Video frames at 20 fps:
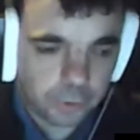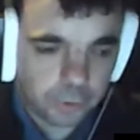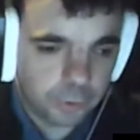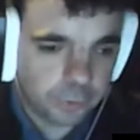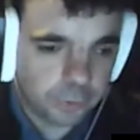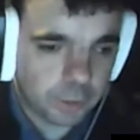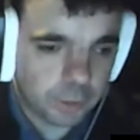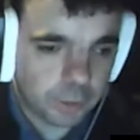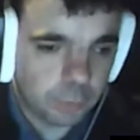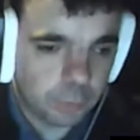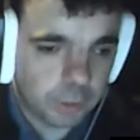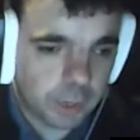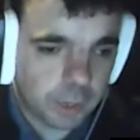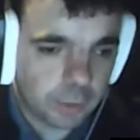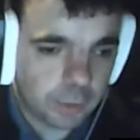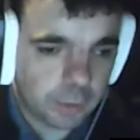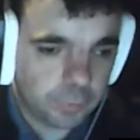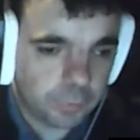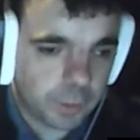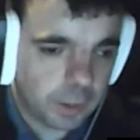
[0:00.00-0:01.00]
So does
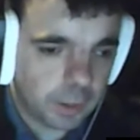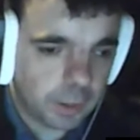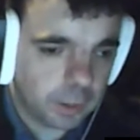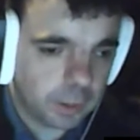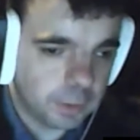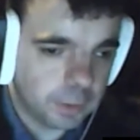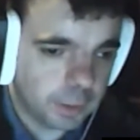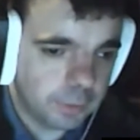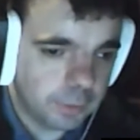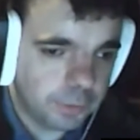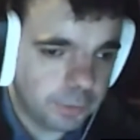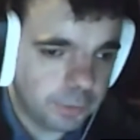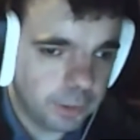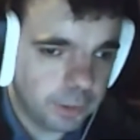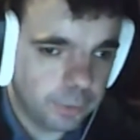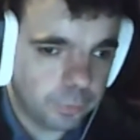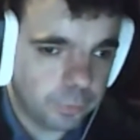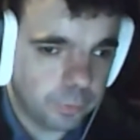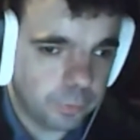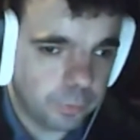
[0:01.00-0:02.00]
anyone have an
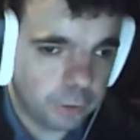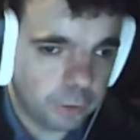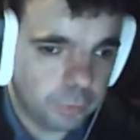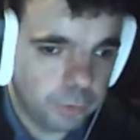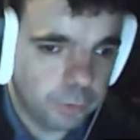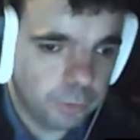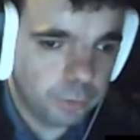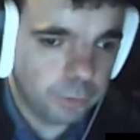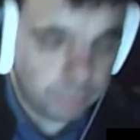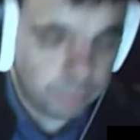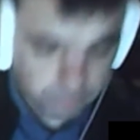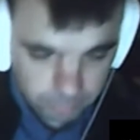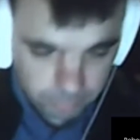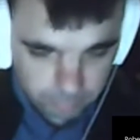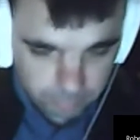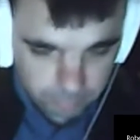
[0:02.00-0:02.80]
idea for a clue?